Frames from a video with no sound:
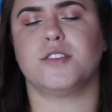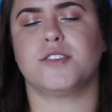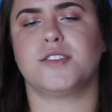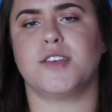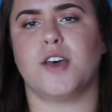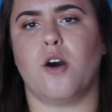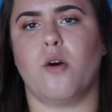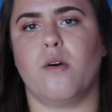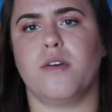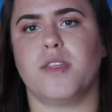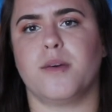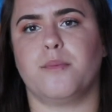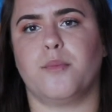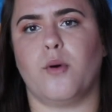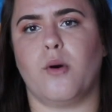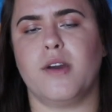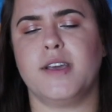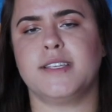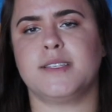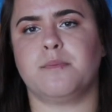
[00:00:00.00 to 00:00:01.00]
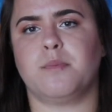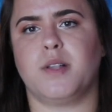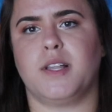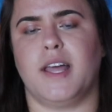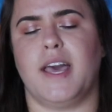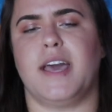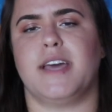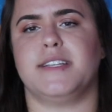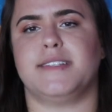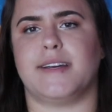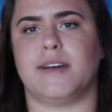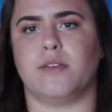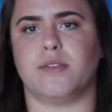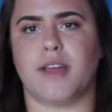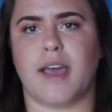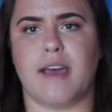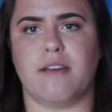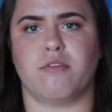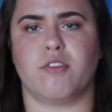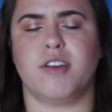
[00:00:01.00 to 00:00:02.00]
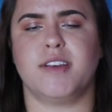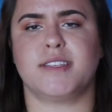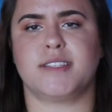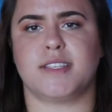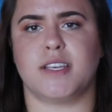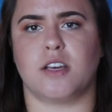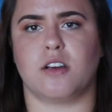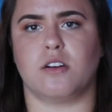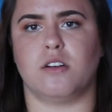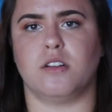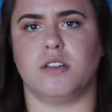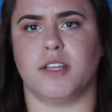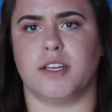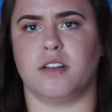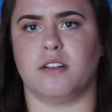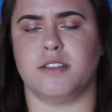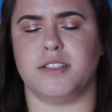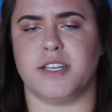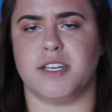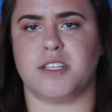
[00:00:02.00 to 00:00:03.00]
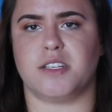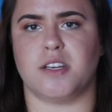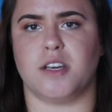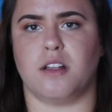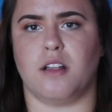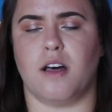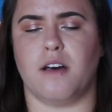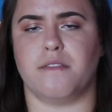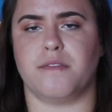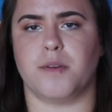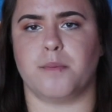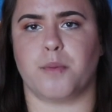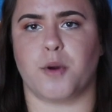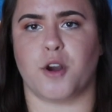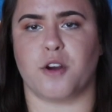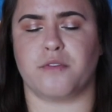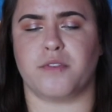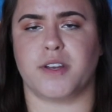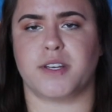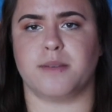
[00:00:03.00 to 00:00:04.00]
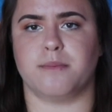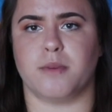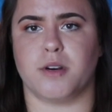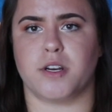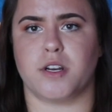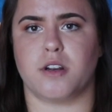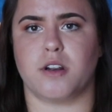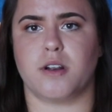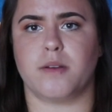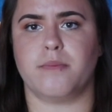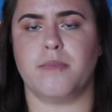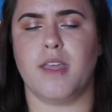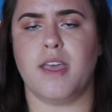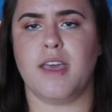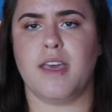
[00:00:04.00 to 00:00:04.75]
So the boys planned out every single little detail of the perfect murder.